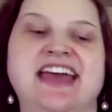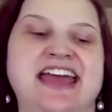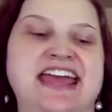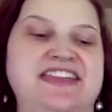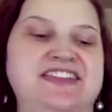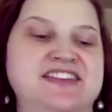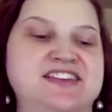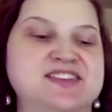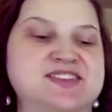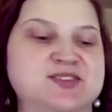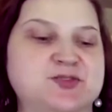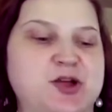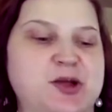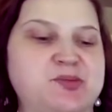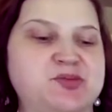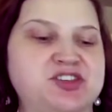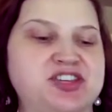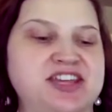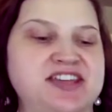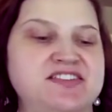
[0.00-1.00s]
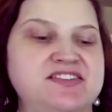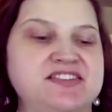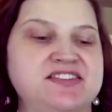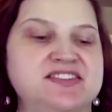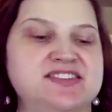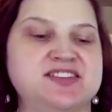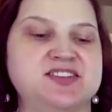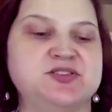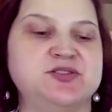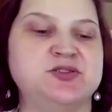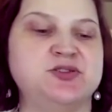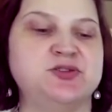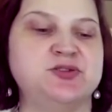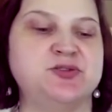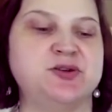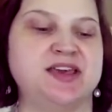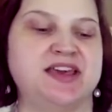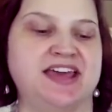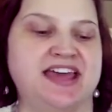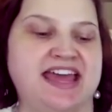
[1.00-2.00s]
in the description
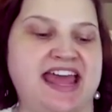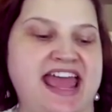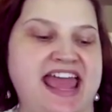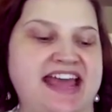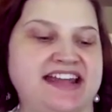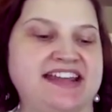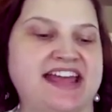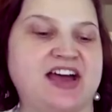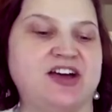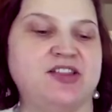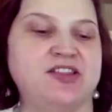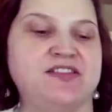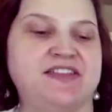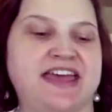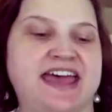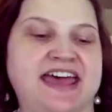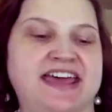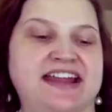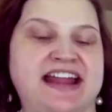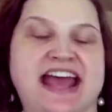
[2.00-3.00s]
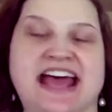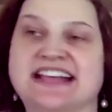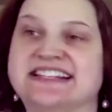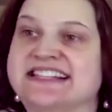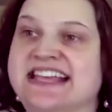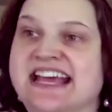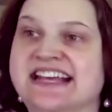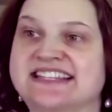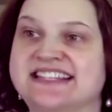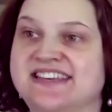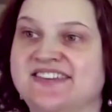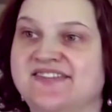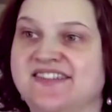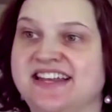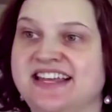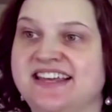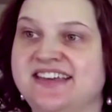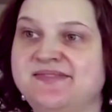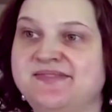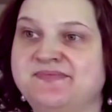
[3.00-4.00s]
to a handout that has the
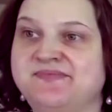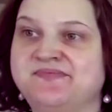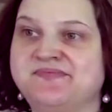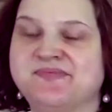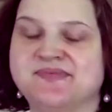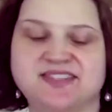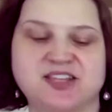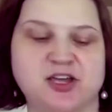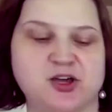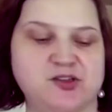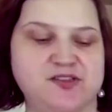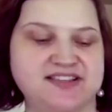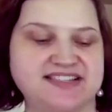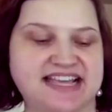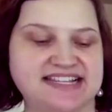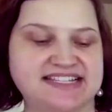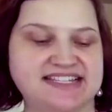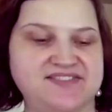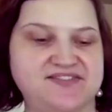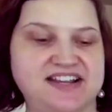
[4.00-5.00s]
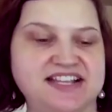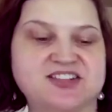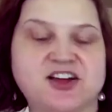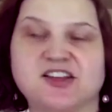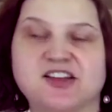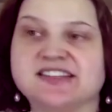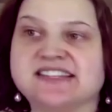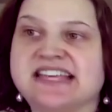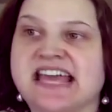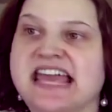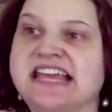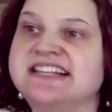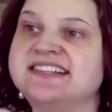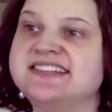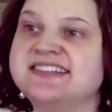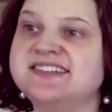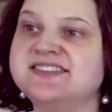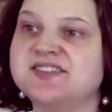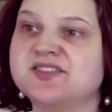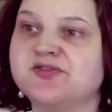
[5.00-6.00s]
activity so this activity is called
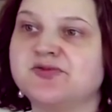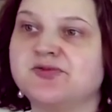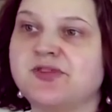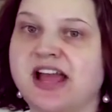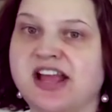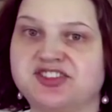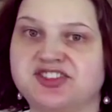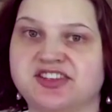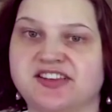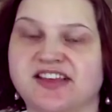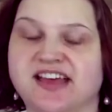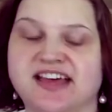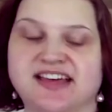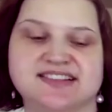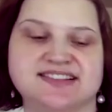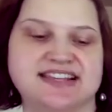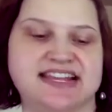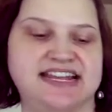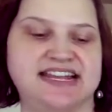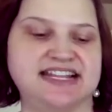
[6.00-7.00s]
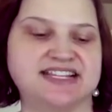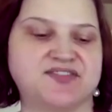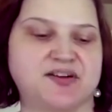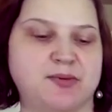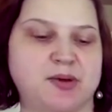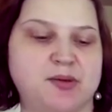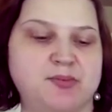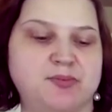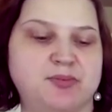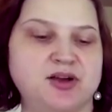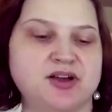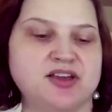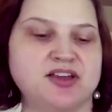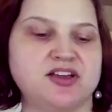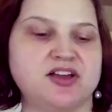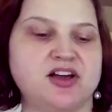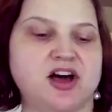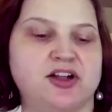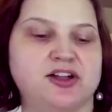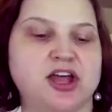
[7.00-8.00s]
Tasty Tarantulas, and it's from a book
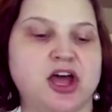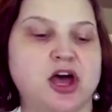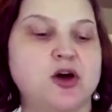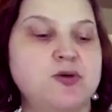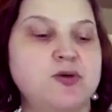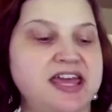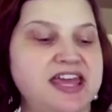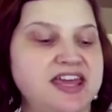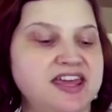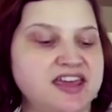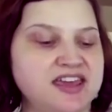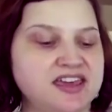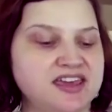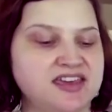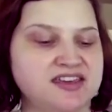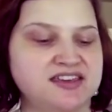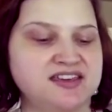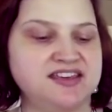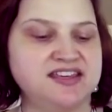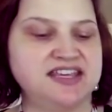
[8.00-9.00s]
called Oh Ick